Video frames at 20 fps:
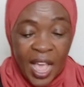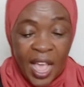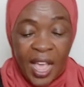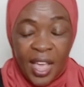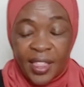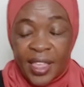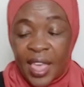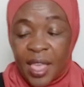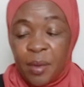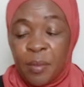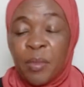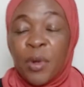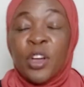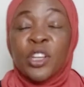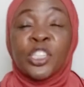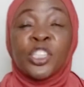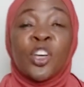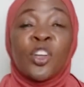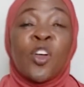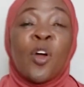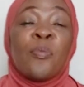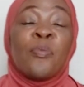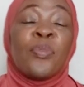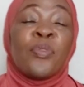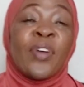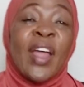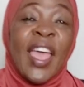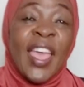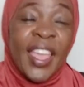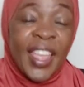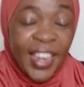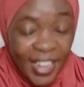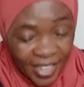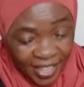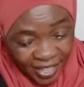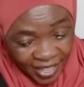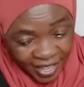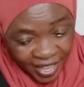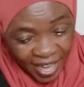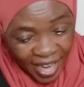the emotional brain
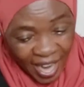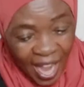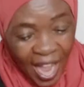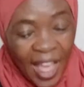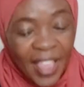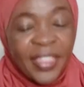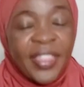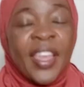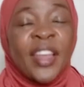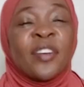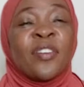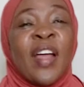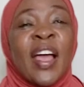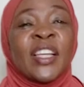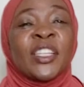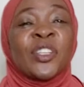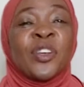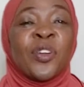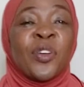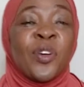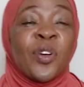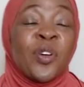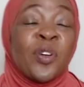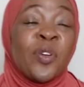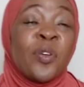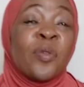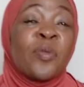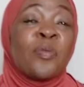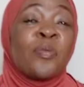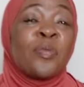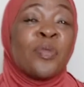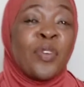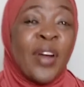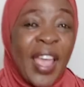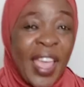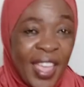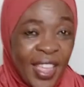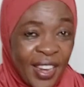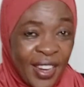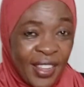and the rational
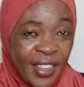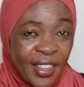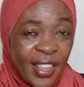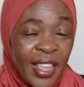brain.